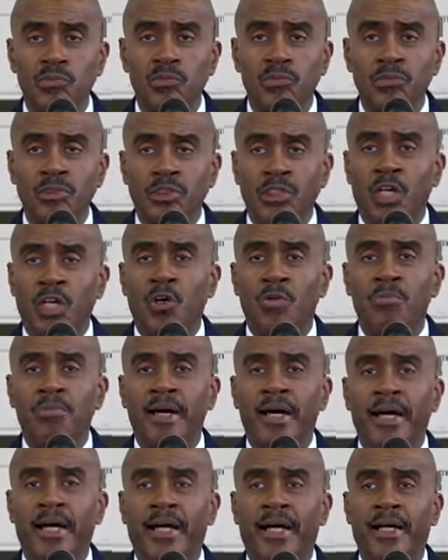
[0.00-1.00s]
No
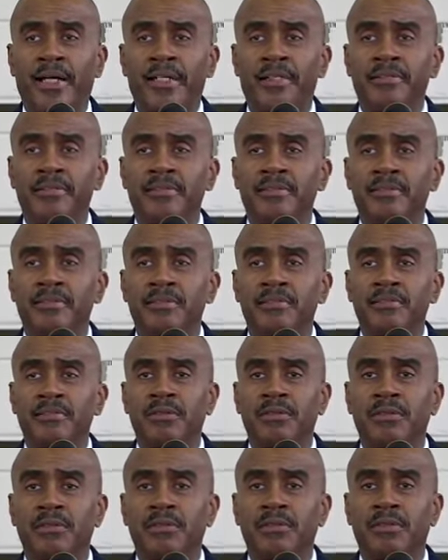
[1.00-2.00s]
man
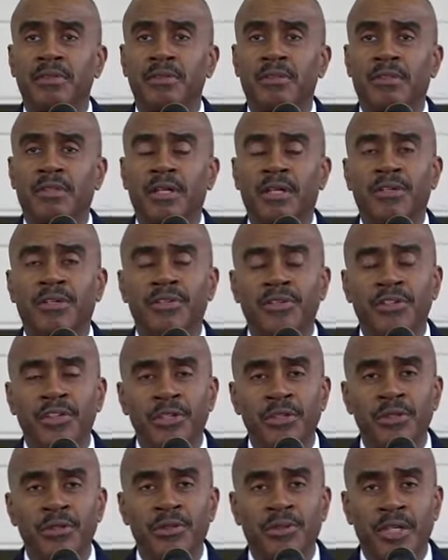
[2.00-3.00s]
can
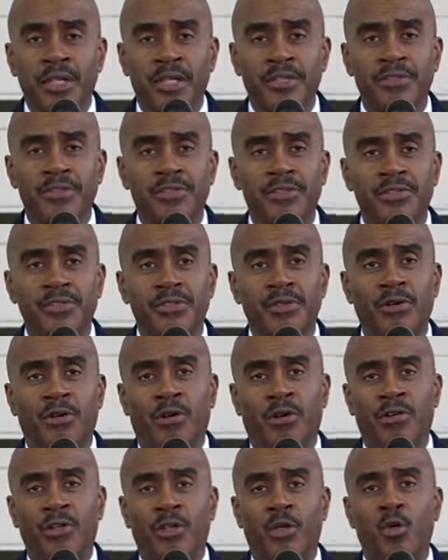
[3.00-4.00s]
do this,
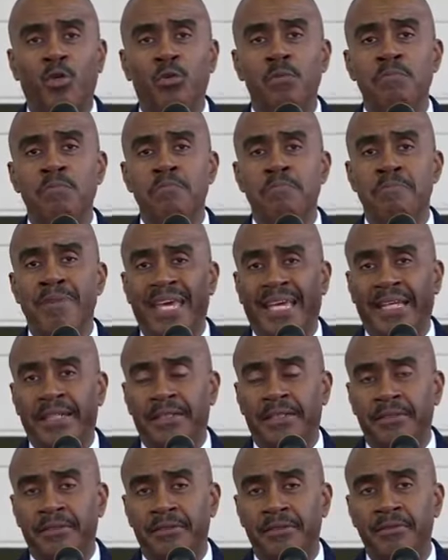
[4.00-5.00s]
or no men
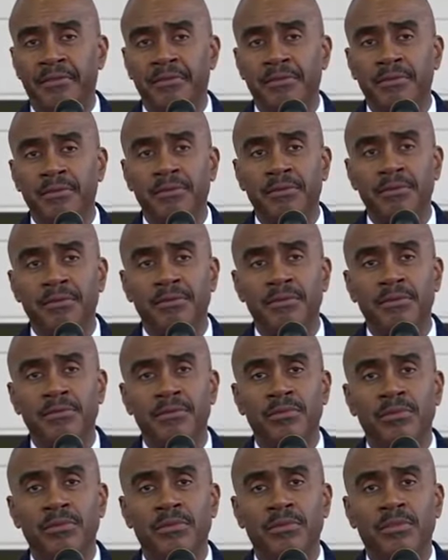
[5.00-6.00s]

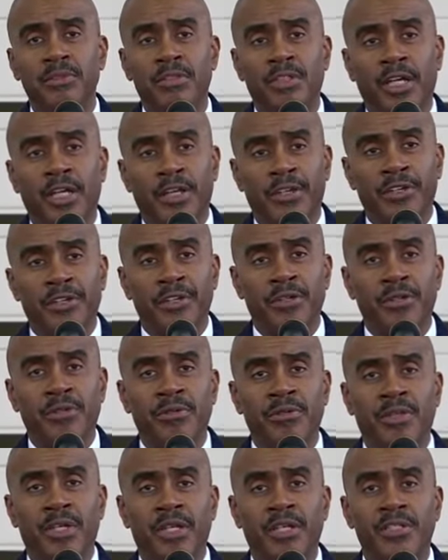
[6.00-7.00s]
can do
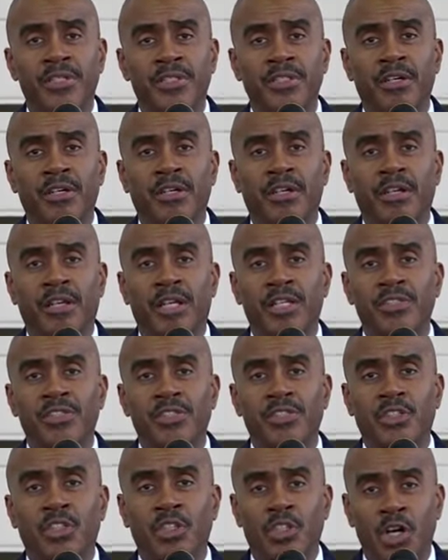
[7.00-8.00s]
this unless
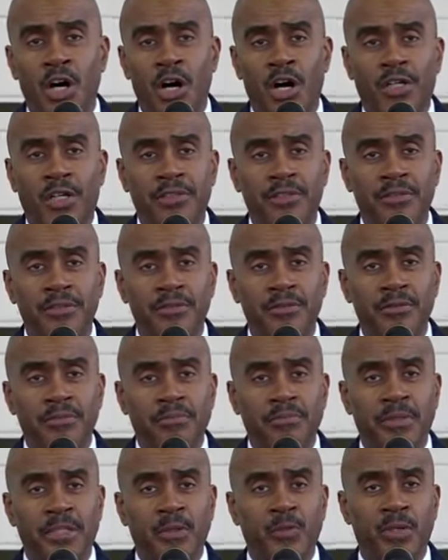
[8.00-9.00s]
God
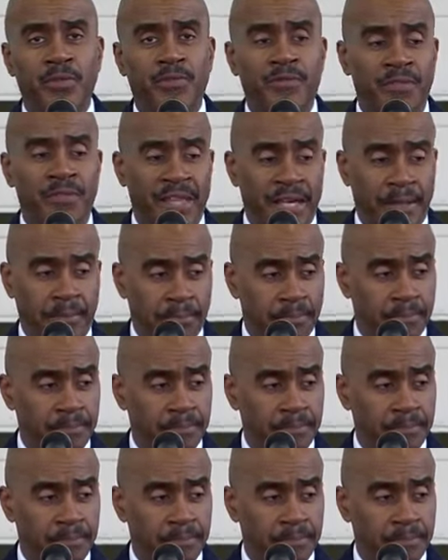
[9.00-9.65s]
be with them.